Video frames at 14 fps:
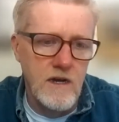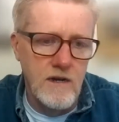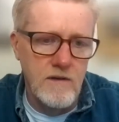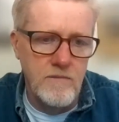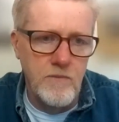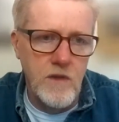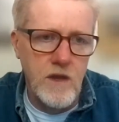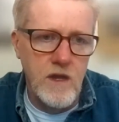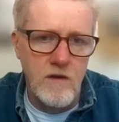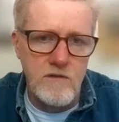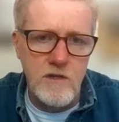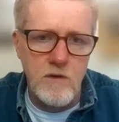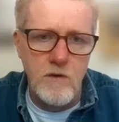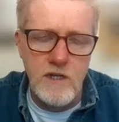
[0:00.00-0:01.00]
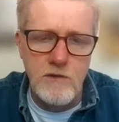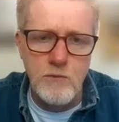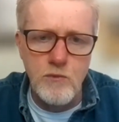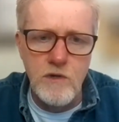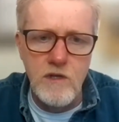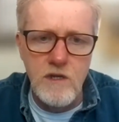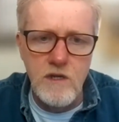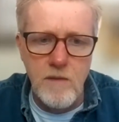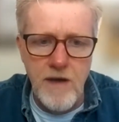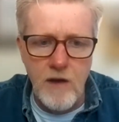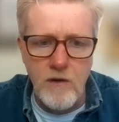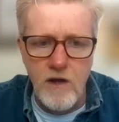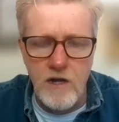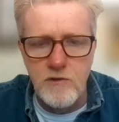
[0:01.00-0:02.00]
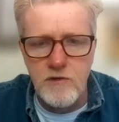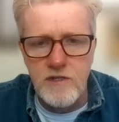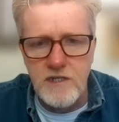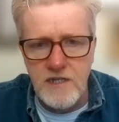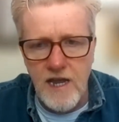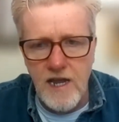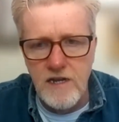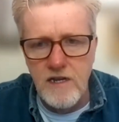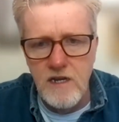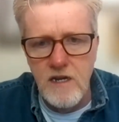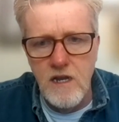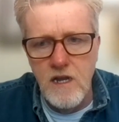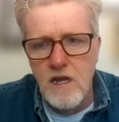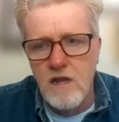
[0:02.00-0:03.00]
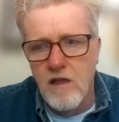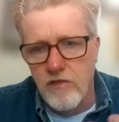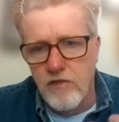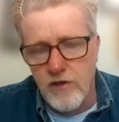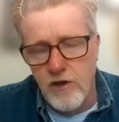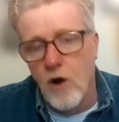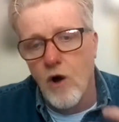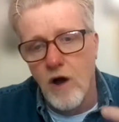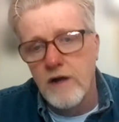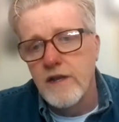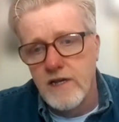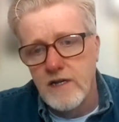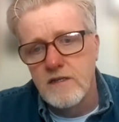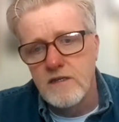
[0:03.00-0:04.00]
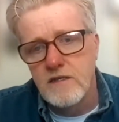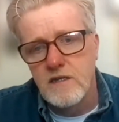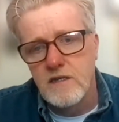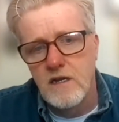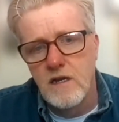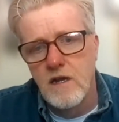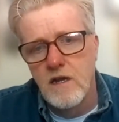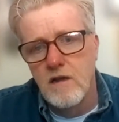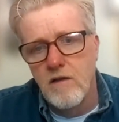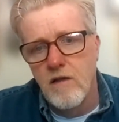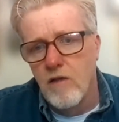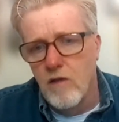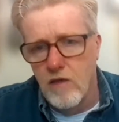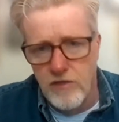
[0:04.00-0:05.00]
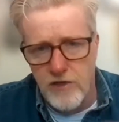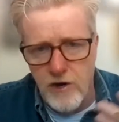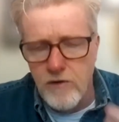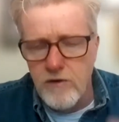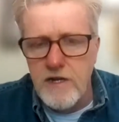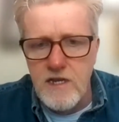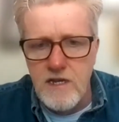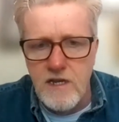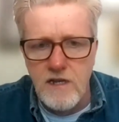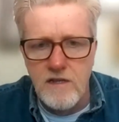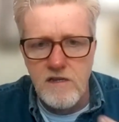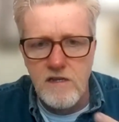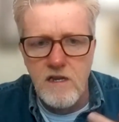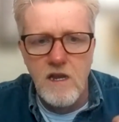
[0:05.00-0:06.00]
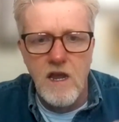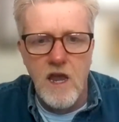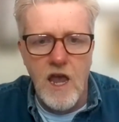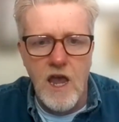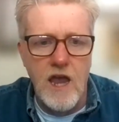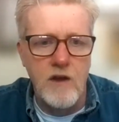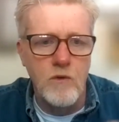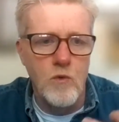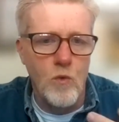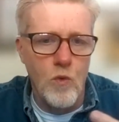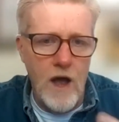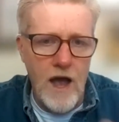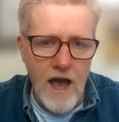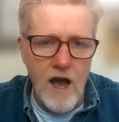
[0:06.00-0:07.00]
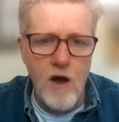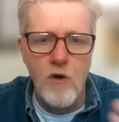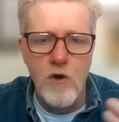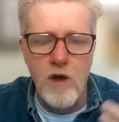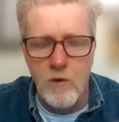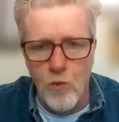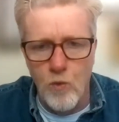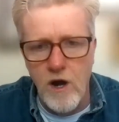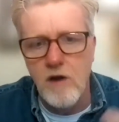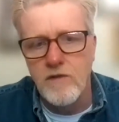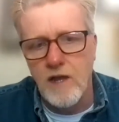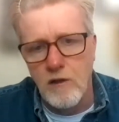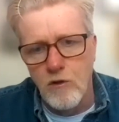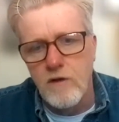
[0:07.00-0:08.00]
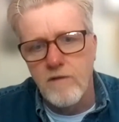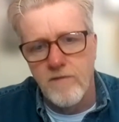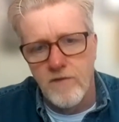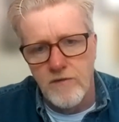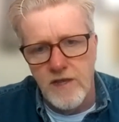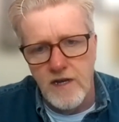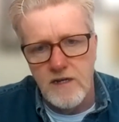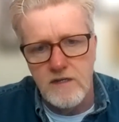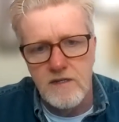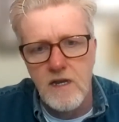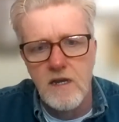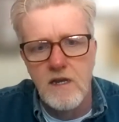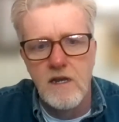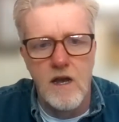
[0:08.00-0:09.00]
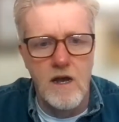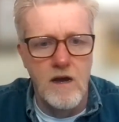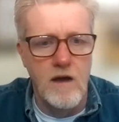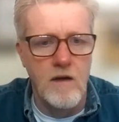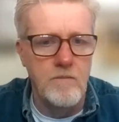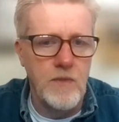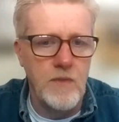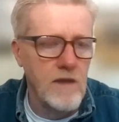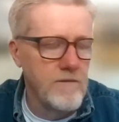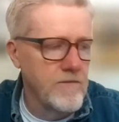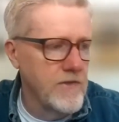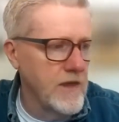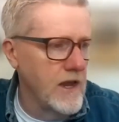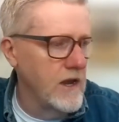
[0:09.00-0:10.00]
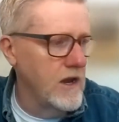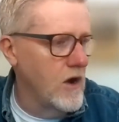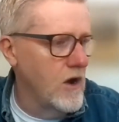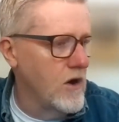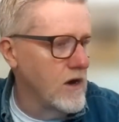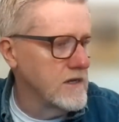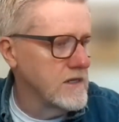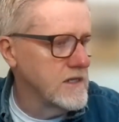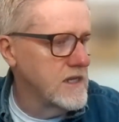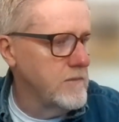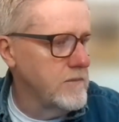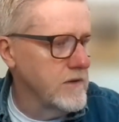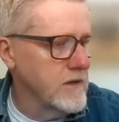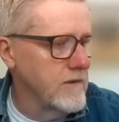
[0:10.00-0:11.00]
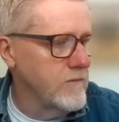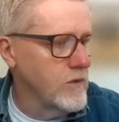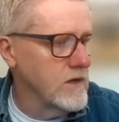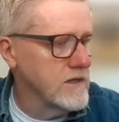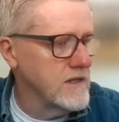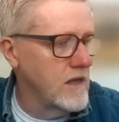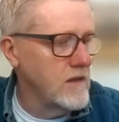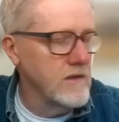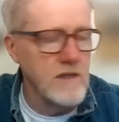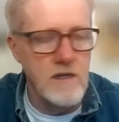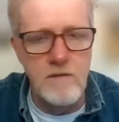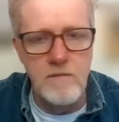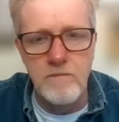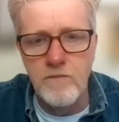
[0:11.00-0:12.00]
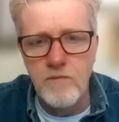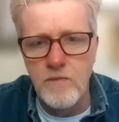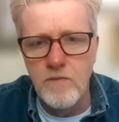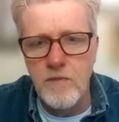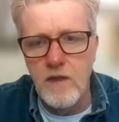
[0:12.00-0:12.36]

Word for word: um, you know so it's really about understanding the audience their needs and how and where they look for things um, if they are typical if we're selling them